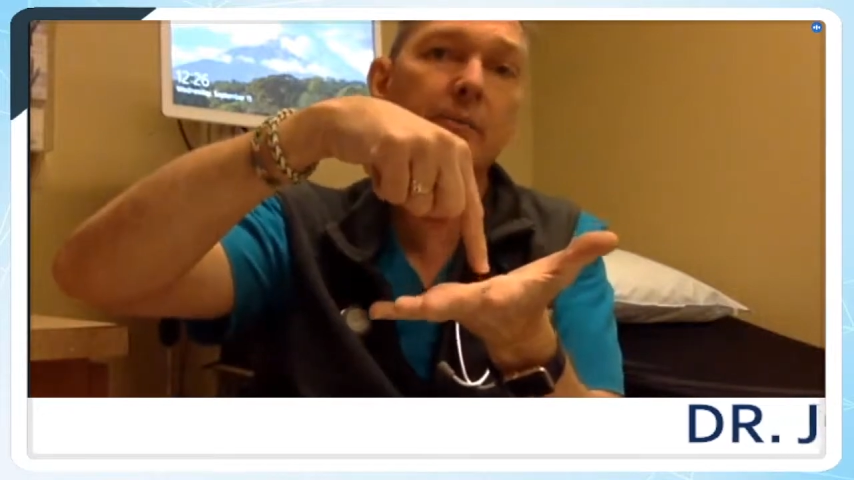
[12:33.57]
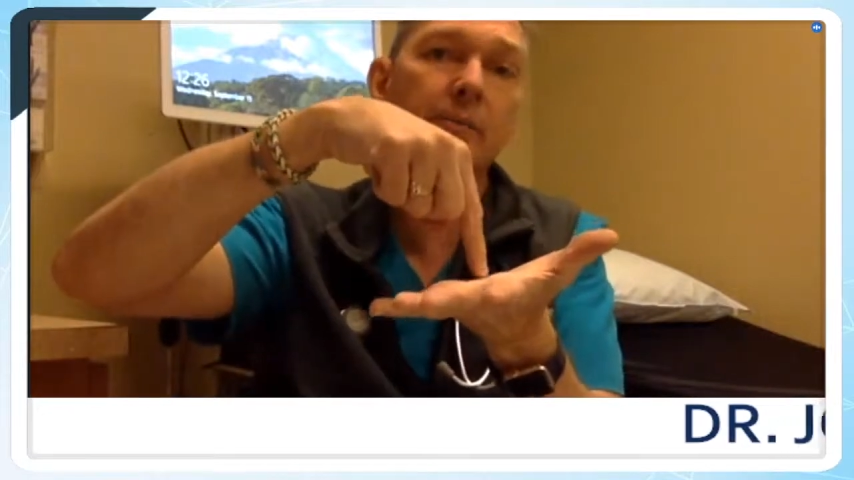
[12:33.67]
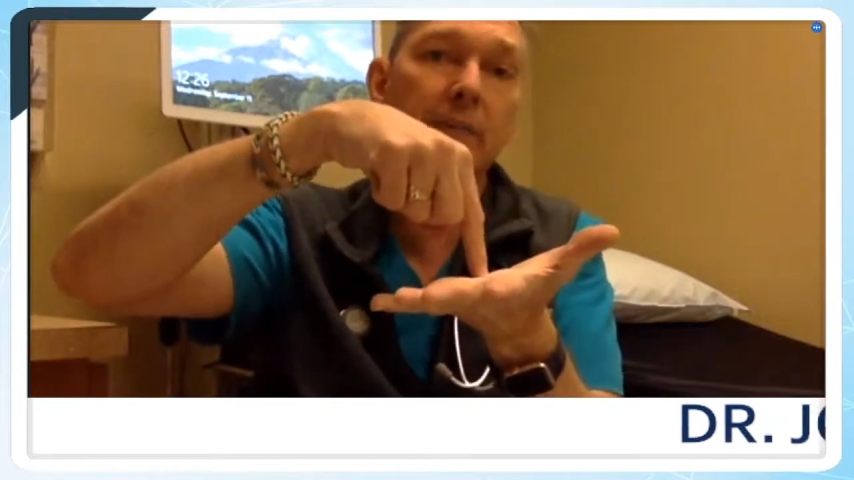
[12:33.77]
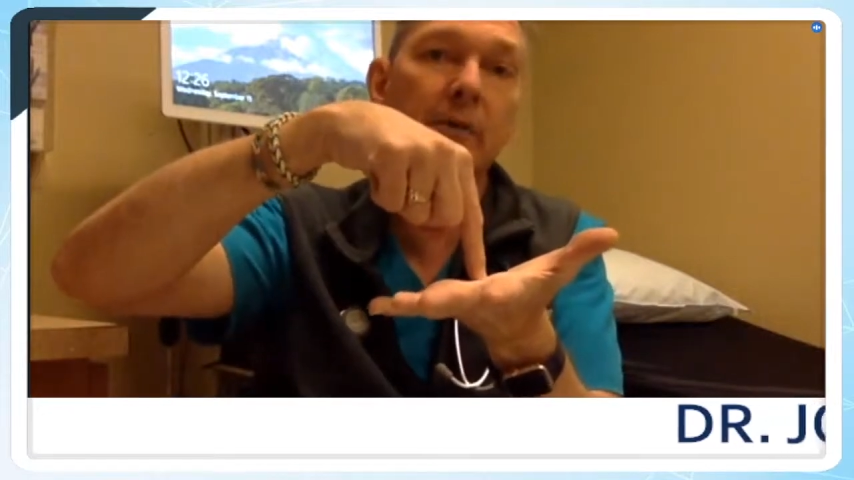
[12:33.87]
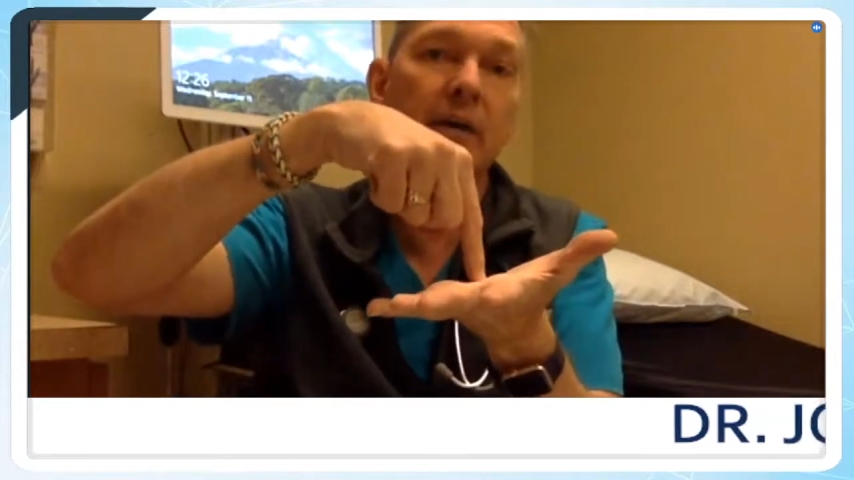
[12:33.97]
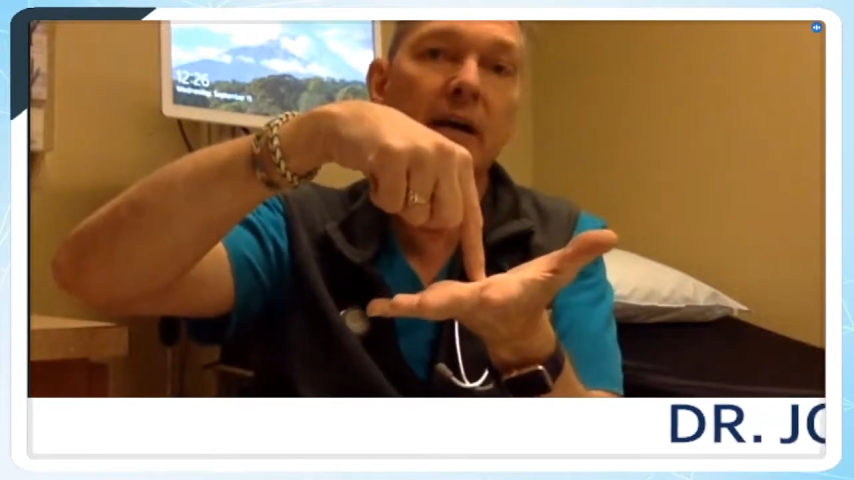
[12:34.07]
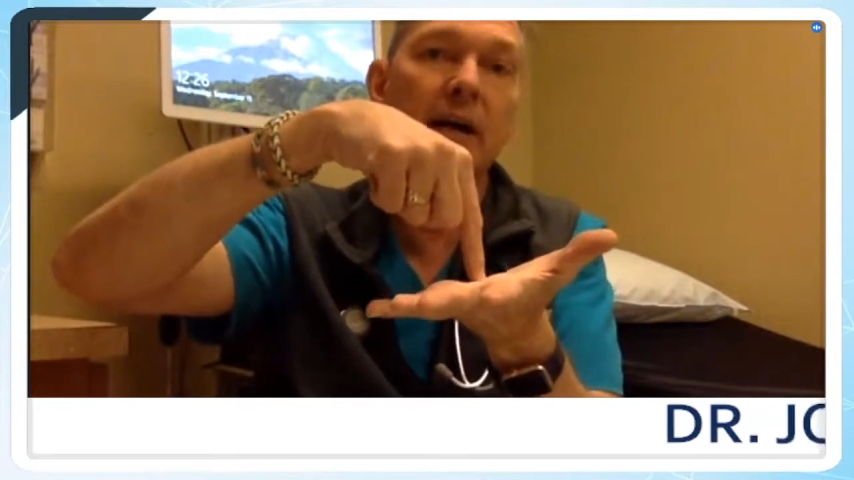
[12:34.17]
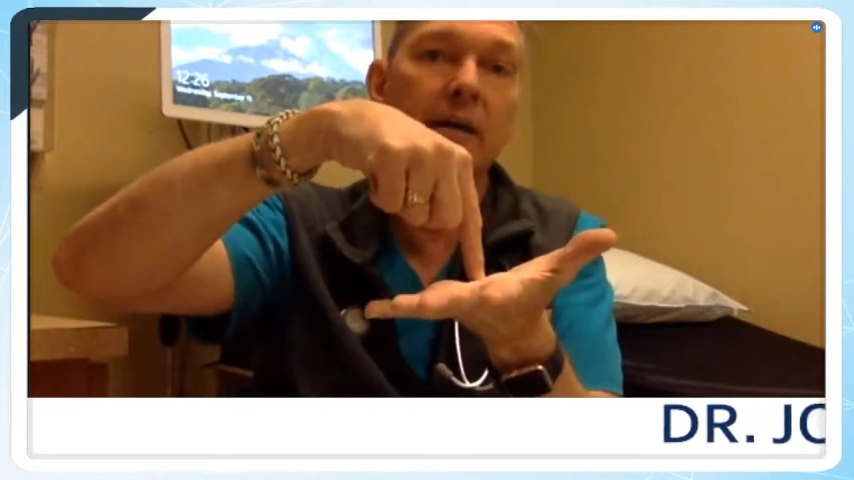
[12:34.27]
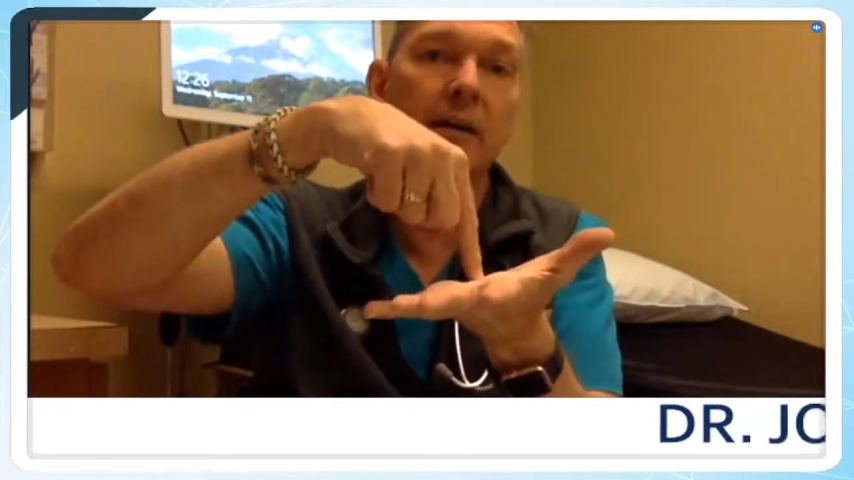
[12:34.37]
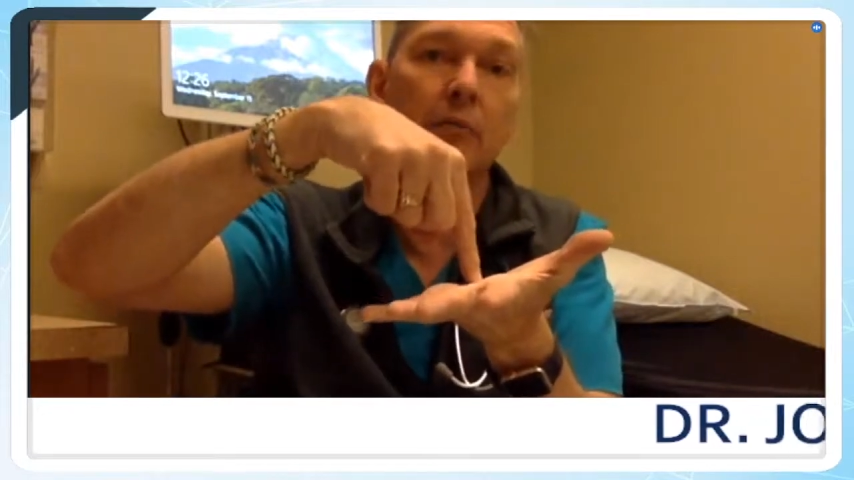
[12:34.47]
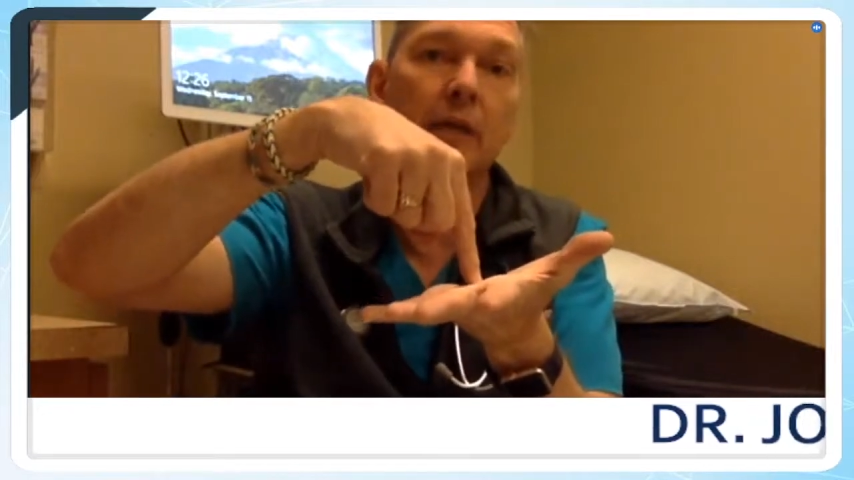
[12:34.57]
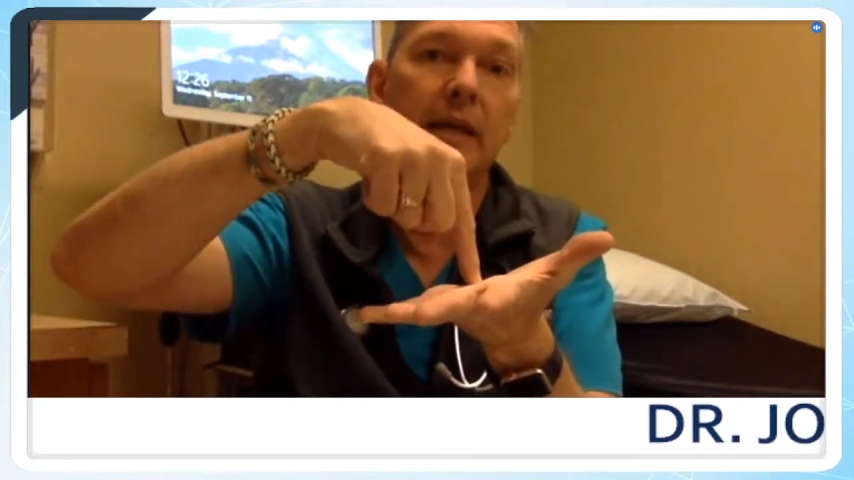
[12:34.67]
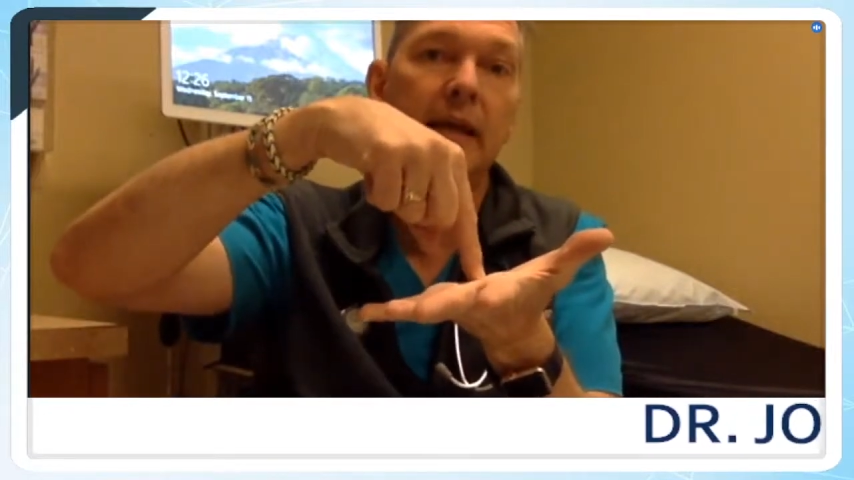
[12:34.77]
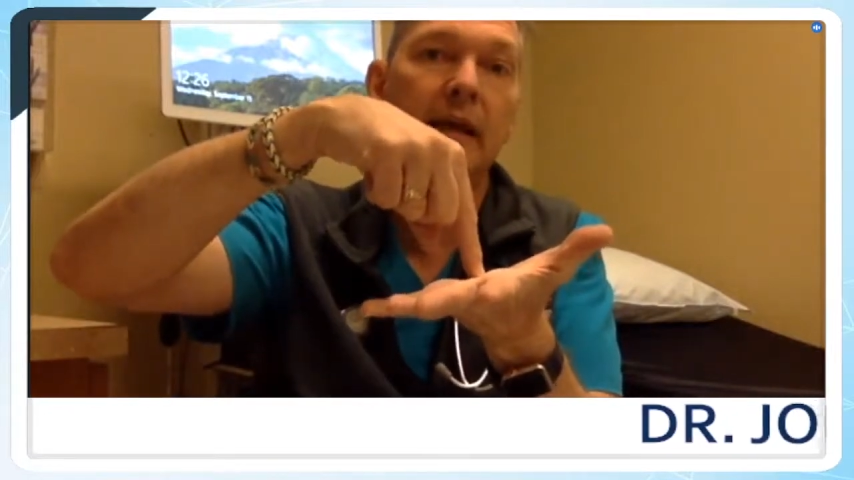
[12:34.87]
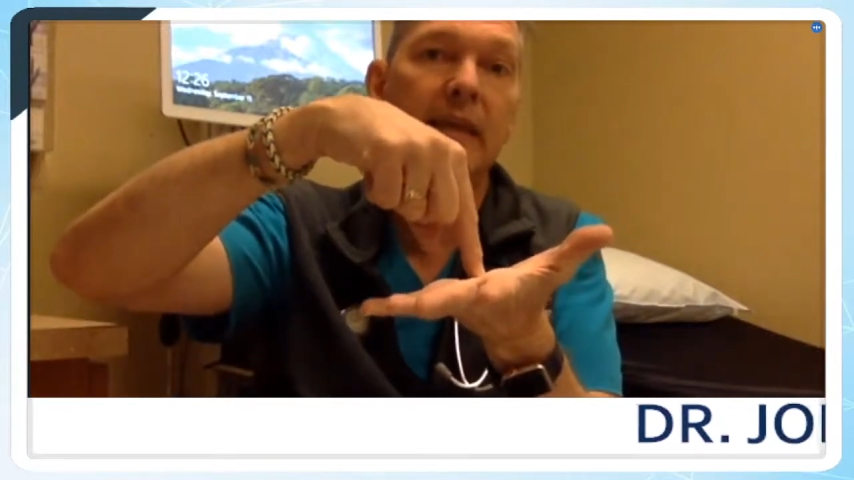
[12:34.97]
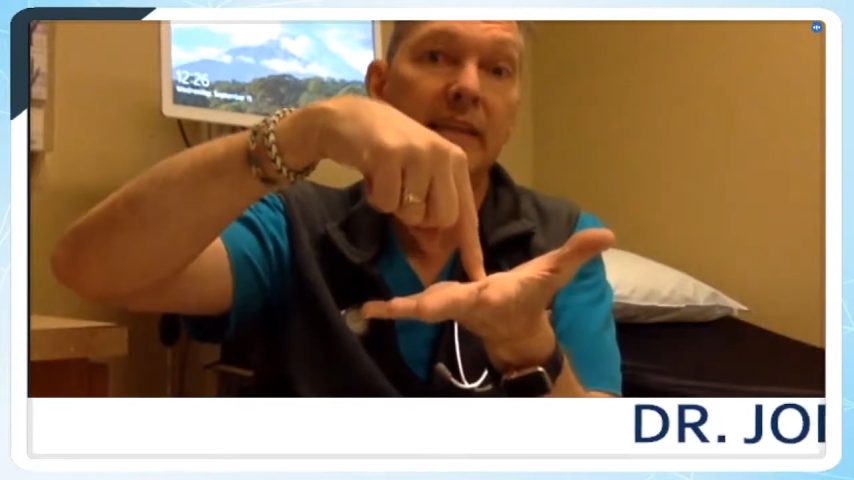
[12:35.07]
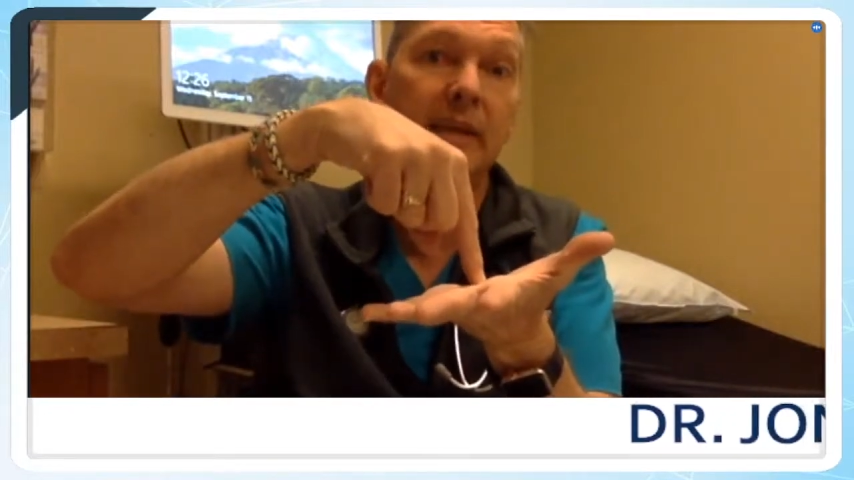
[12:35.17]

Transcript: paper cocktail plate at the